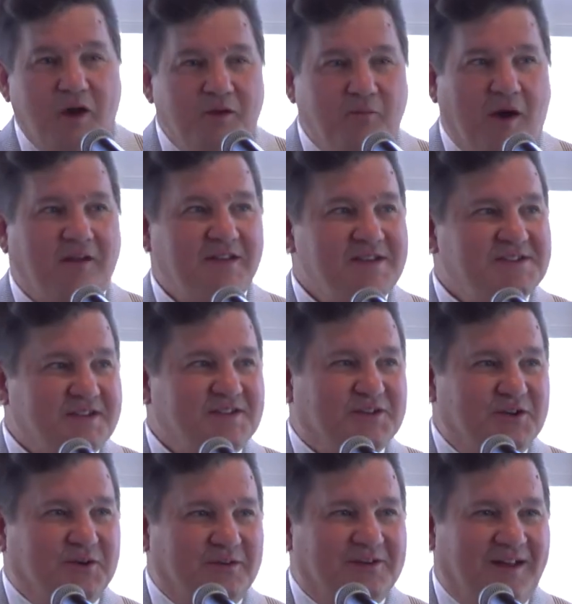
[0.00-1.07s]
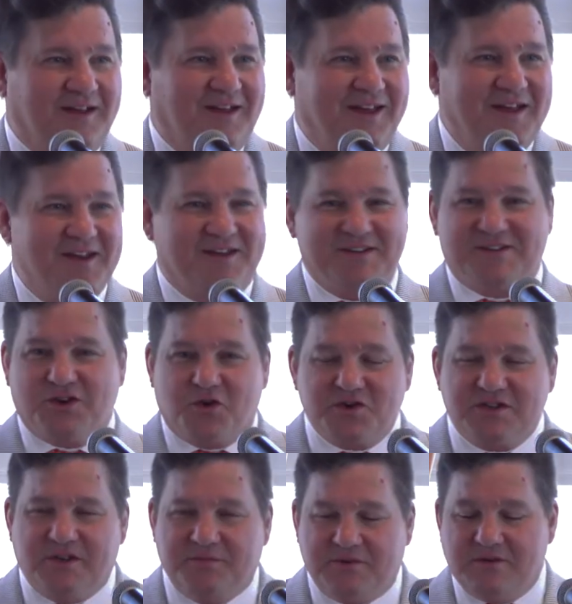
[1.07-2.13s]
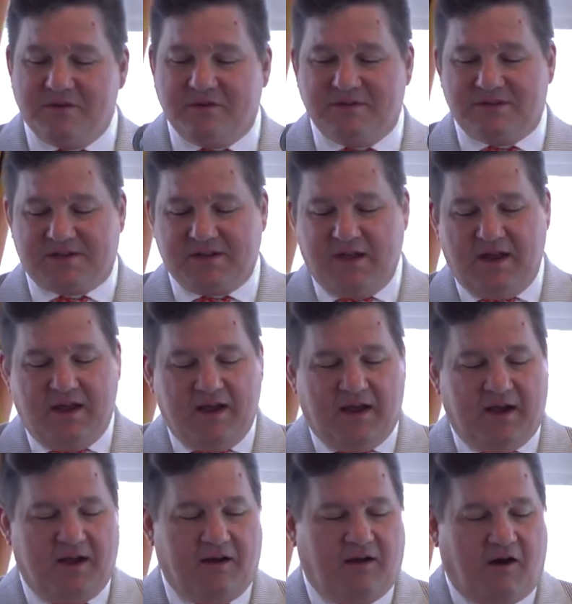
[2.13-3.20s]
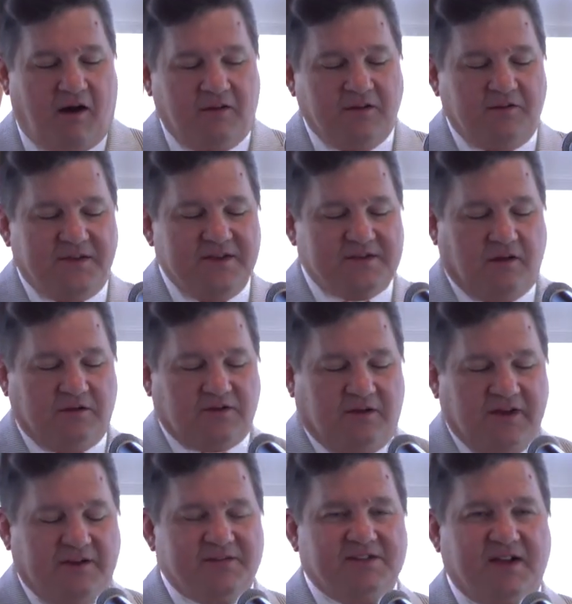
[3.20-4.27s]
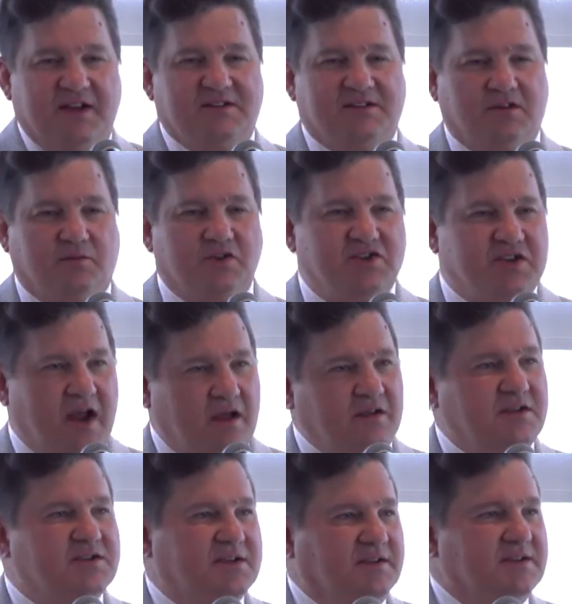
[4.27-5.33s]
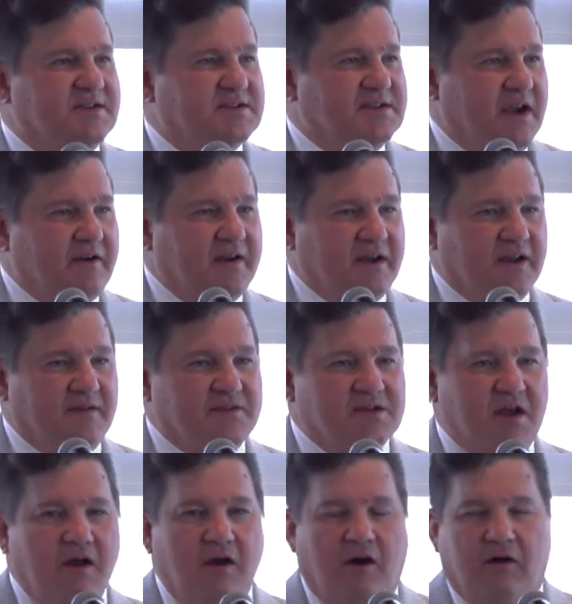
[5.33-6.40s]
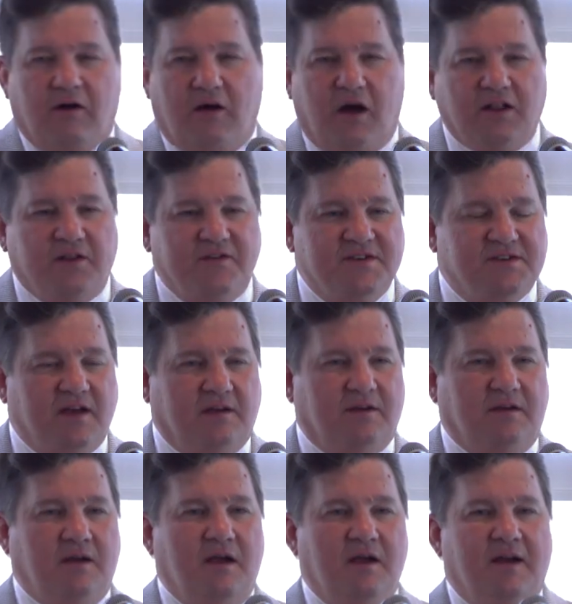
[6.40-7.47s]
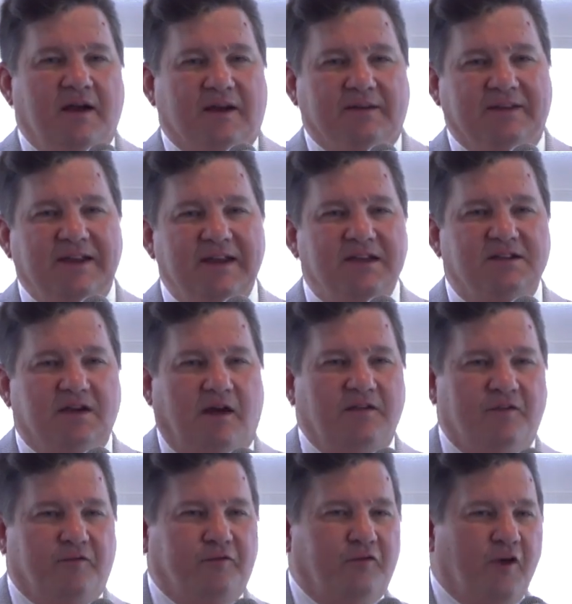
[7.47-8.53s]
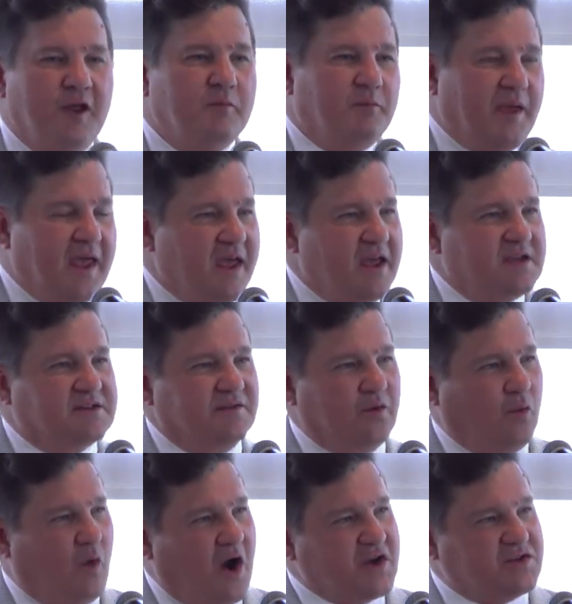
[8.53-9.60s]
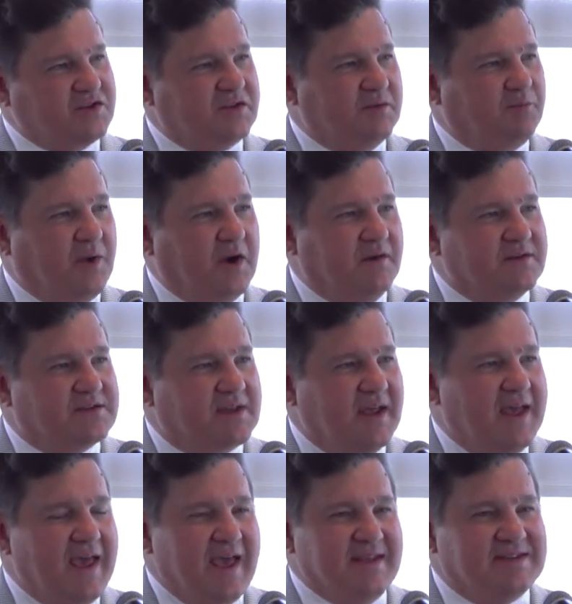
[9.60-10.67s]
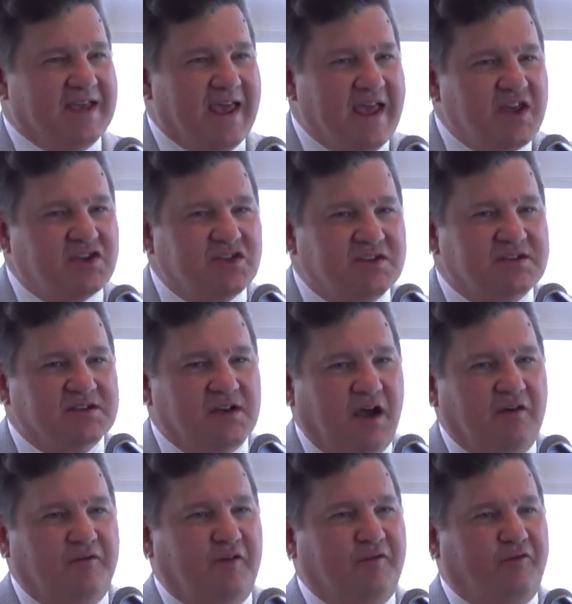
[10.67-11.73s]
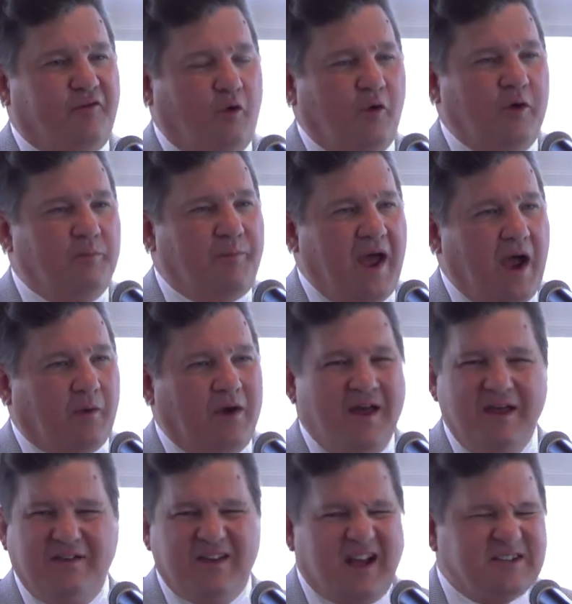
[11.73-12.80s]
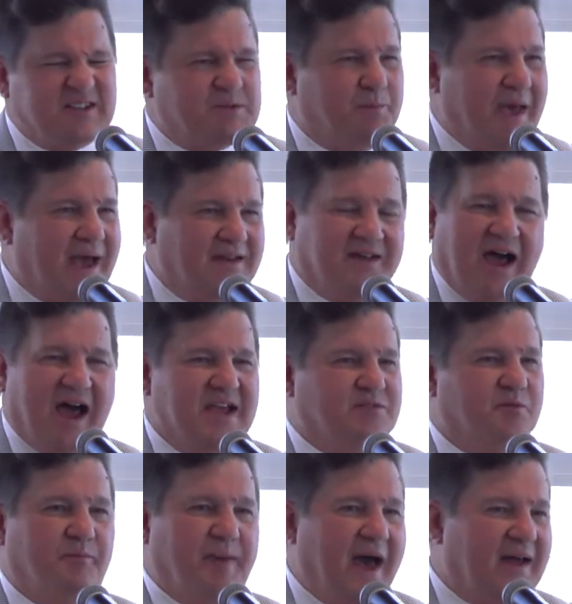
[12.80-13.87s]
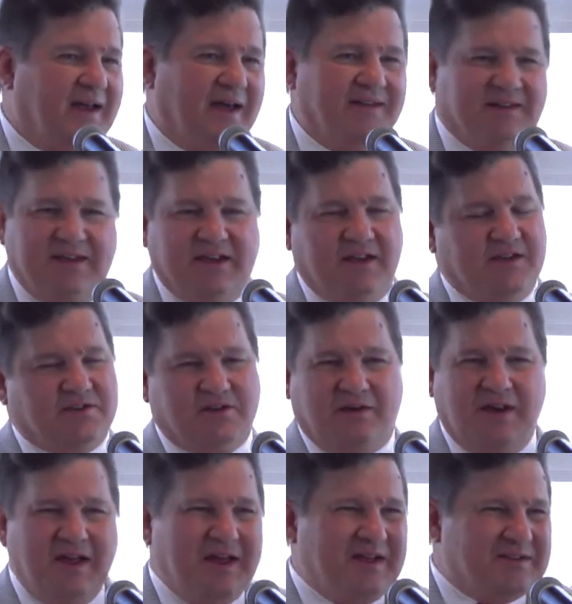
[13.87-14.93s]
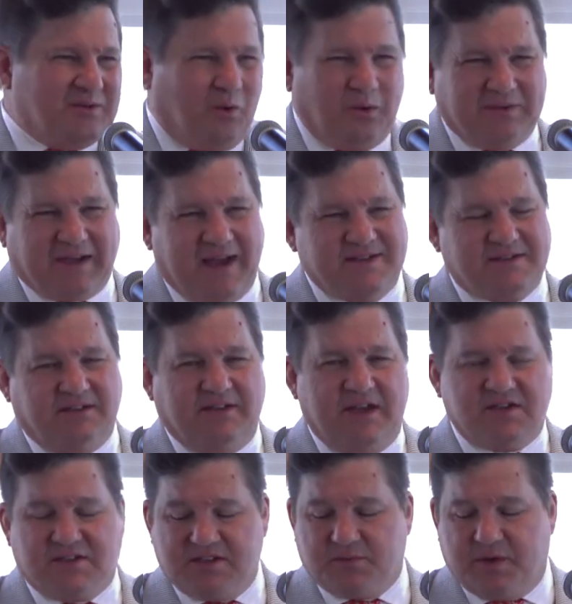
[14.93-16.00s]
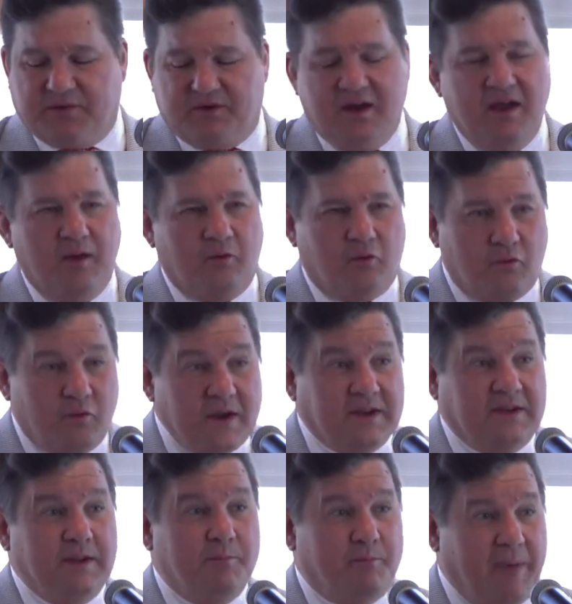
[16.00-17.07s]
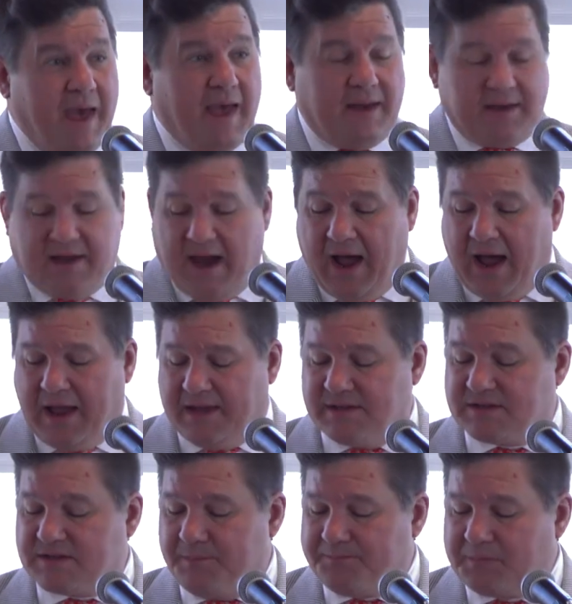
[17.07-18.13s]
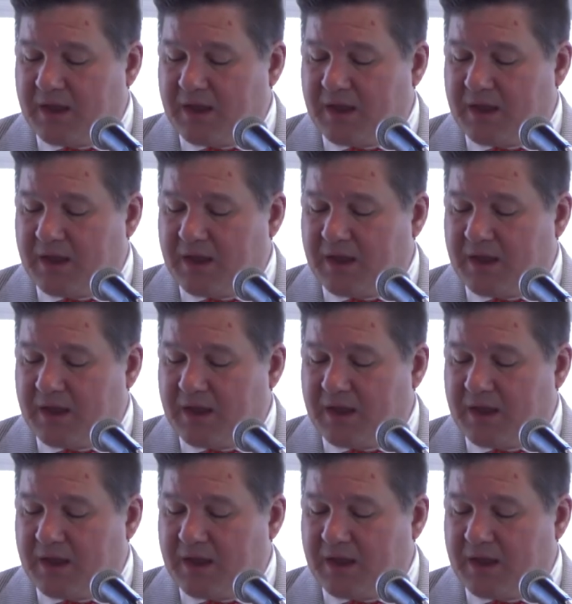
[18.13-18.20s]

Paul Institute, Consortium News. All of these alternative sites that were challenging these narratives are all of a sudden linked on the front page of the Washington Post as agents of a foreign power. Not just bad guys with bad ideas or old isolationists, whatever, really bad guys.